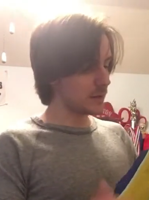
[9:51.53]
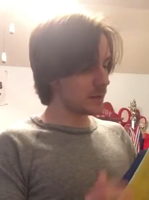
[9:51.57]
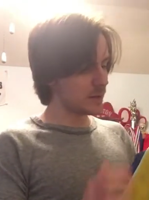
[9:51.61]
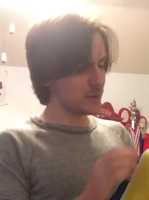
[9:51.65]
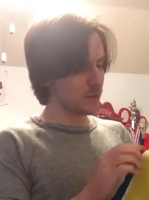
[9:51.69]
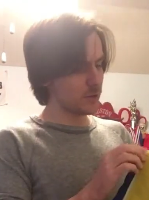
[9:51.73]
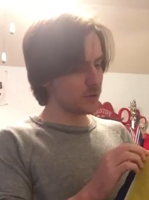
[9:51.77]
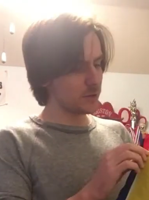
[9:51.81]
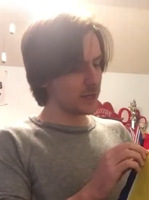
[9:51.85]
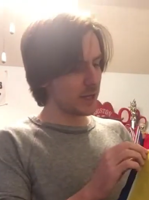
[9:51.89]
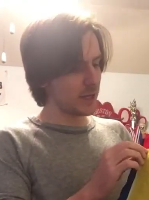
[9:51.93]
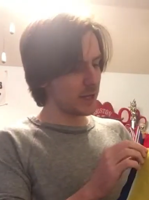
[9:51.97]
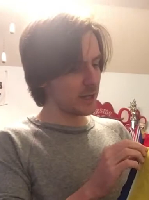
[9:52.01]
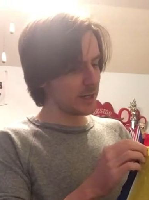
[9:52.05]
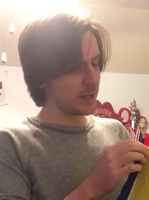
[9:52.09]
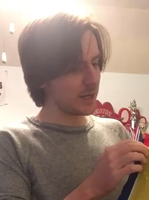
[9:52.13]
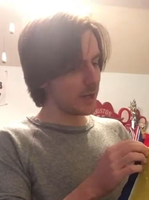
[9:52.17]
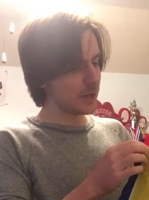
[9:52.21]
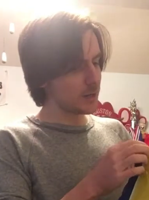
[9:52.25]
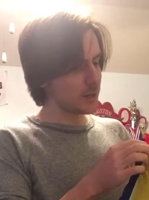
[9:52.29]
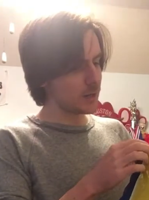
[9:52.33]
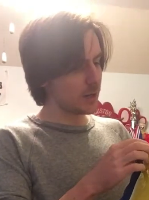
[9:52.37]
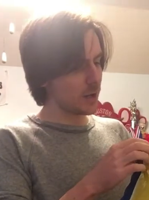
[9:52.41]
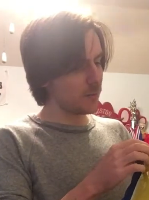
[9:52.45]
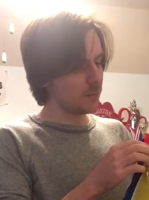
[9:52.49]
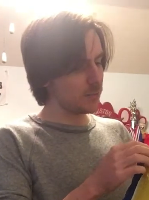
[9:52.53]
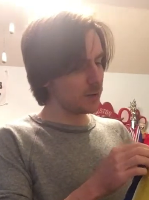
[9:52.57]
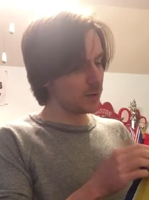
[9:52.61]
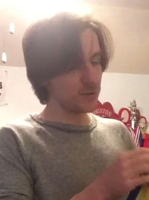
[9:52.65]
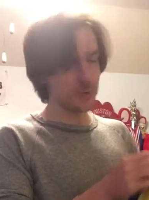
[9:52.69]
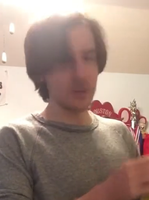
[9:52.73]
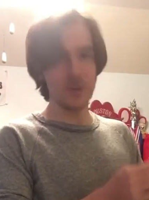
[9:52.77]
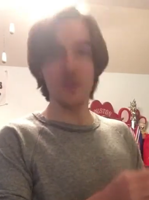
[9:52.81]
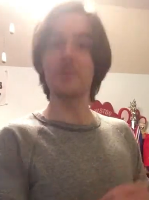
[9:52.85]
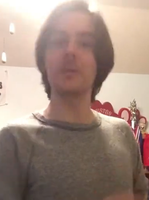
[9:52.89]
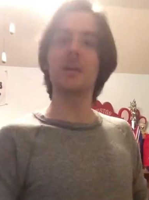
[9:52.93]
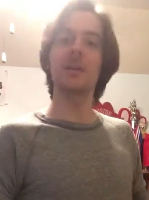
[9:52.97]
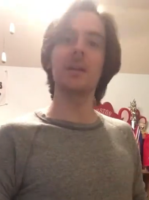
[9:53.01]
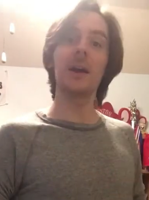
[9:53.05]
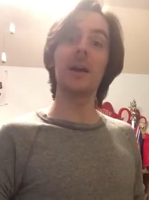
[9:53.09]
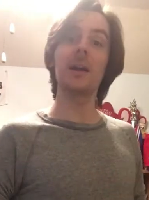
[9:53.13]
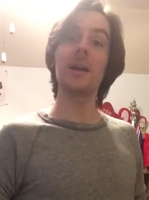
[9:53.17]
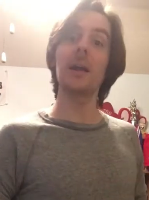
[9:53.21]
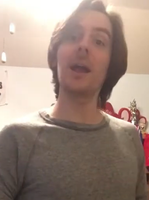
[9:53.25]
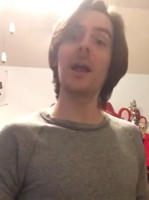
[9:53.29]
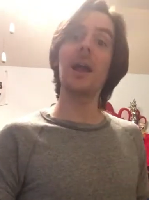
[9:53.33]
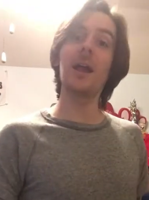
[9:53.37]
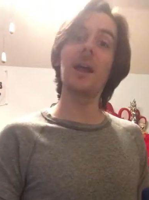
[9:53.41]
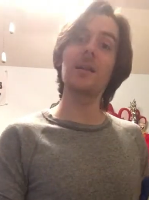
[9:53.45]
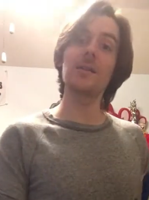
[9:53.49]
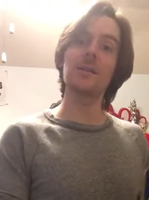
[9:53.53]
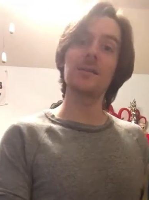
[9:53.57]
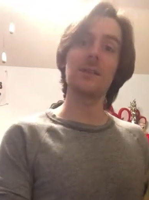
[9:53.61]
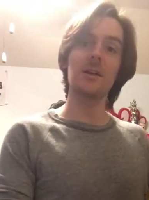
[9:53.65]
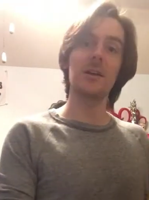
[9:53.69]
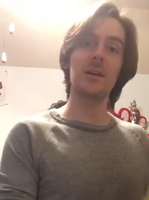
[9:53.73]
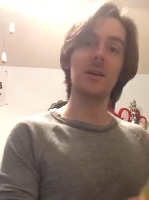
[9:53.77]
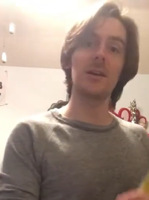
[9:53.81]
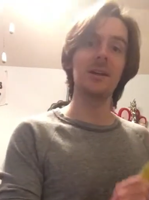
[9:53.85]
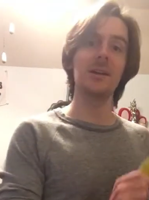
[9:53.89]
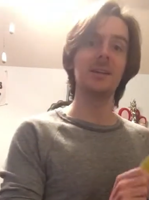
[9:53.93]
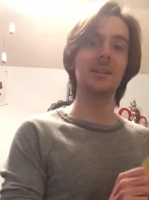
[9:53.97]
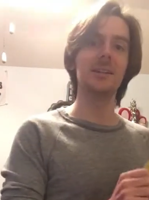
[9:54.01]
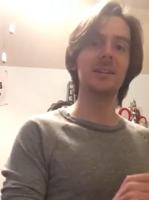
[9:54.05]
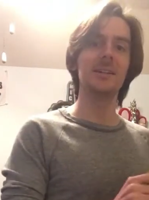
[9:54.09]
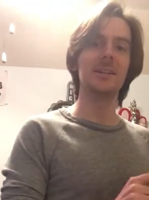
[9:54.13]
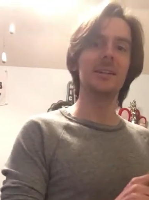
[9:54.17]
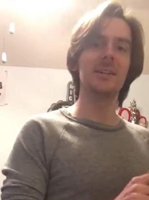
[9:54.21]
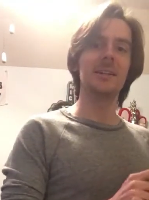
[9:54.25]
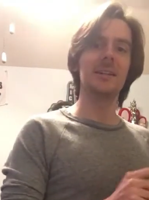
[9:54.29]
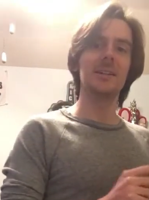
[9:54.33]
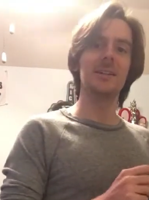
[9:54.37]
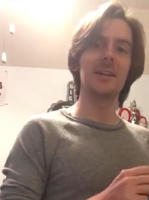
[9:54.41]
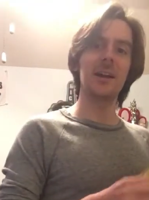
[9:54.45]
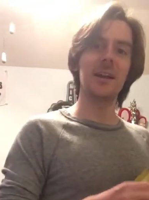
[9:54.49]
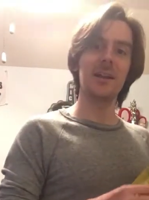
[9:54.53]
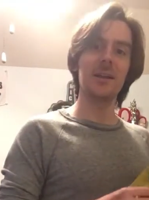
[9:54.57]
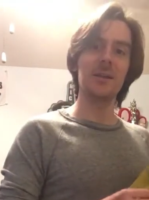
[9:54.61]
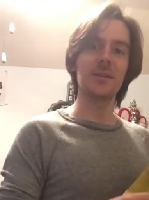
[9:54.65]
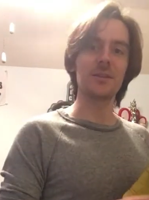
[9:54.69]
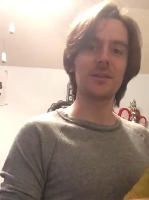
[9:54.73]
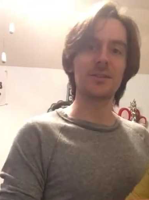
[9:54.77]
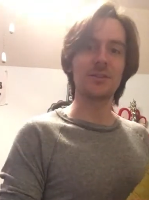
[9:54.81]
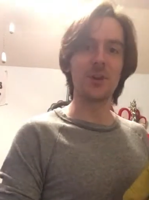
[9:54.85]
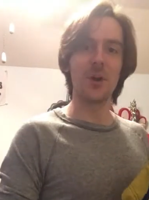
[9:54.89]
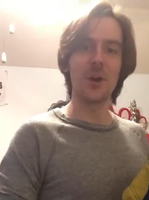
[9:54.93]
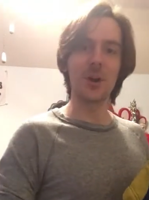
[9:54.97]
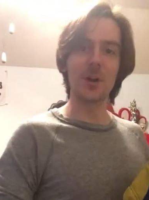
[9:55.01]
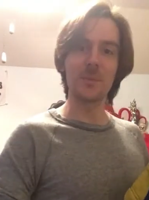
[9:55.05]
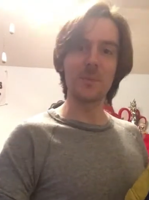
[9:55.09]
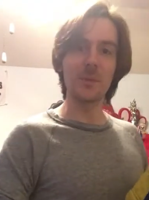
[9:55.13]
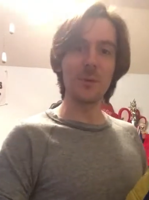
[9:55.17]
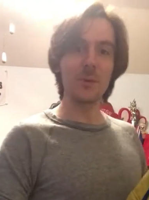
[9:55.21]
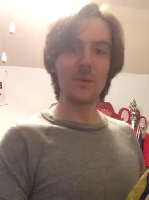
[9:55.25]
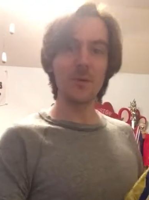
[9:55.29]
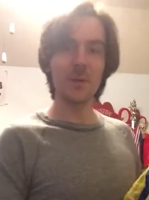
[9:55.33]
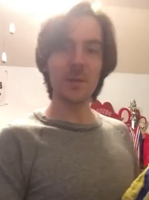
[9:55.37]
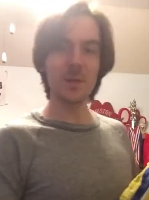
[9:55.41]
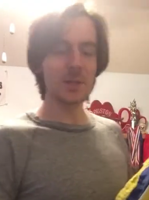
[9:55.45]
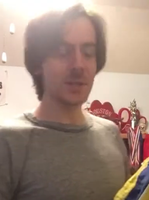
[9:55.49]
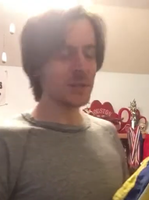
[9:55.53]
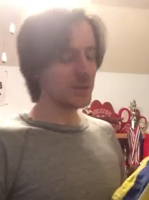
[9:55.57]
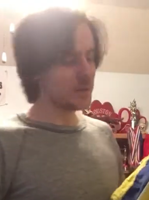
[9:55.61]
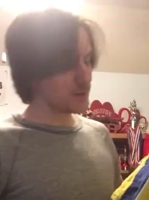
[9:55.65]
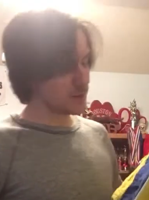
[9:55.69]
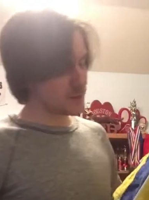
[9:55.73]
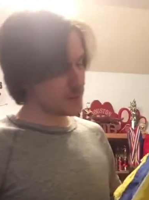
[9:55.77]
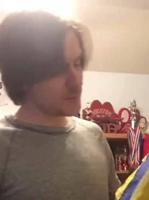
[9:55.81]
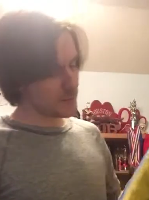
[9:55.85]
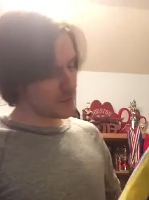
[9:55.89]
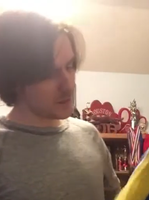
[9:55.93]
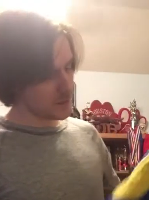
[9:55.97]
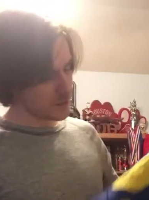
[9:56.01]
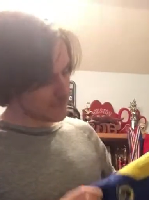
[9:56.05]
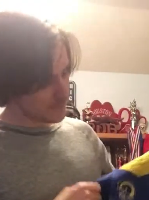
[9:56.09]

still kind of got some blue to it, but not as dark blue as it used to be.